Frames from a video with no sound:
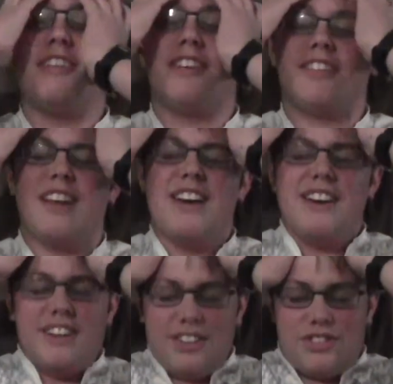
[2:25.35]
just
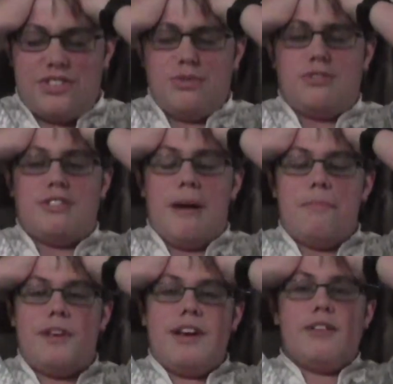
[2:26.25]
do
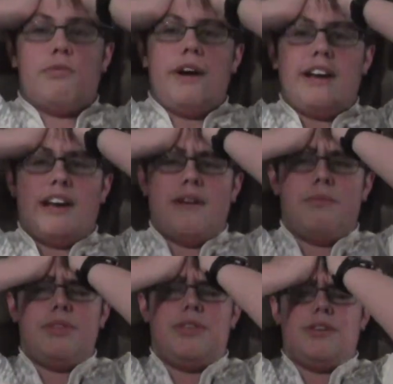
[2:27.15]
something else? Why
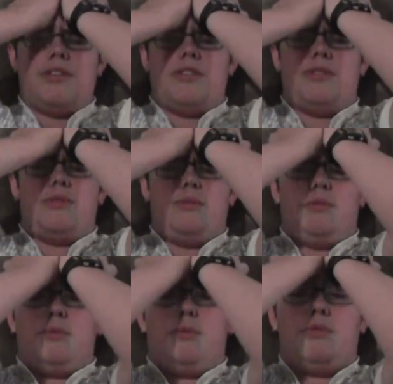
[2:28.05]
can't we just
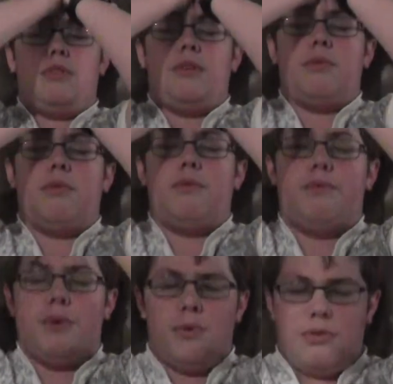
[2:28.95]
do those little
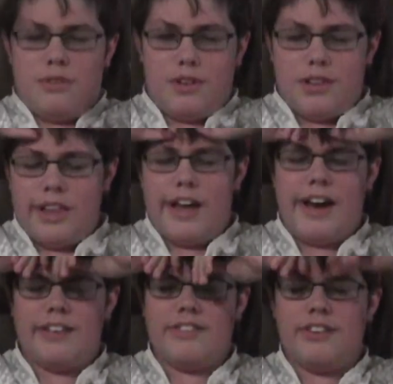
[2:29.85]
reviews in
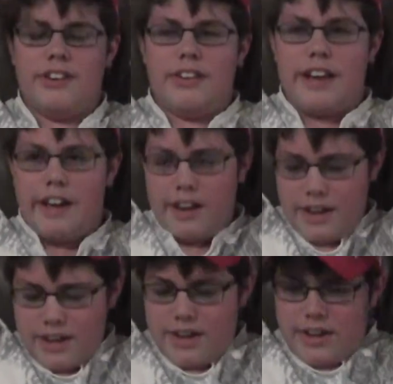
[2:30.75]
class and all that?
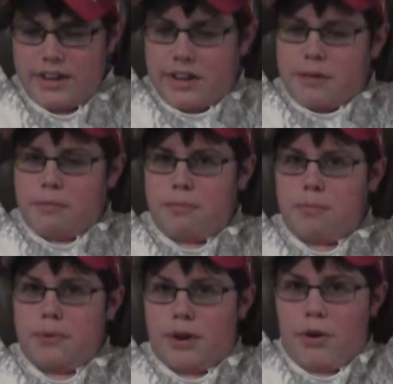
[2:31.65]

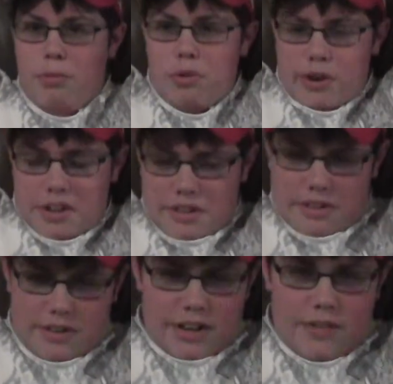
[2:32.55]
Homework
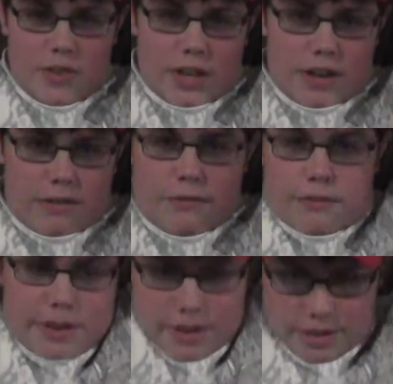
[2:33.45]
isn't even that
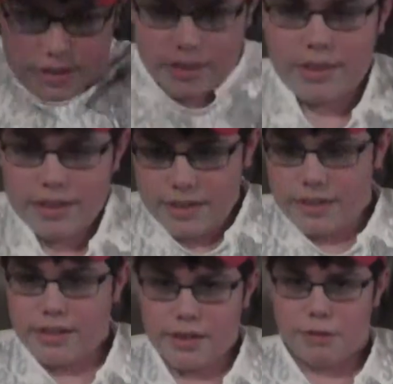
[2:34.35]
efficient.
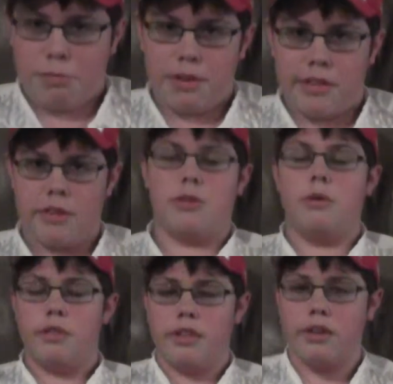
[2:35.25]
There's been this
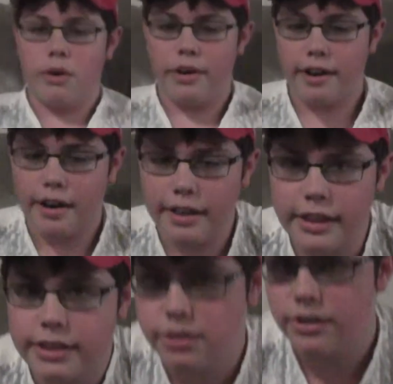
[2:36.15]
new thing going on
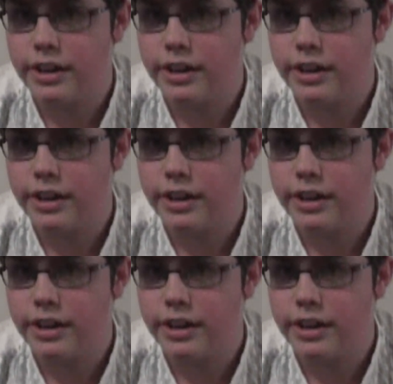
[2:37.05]
that they're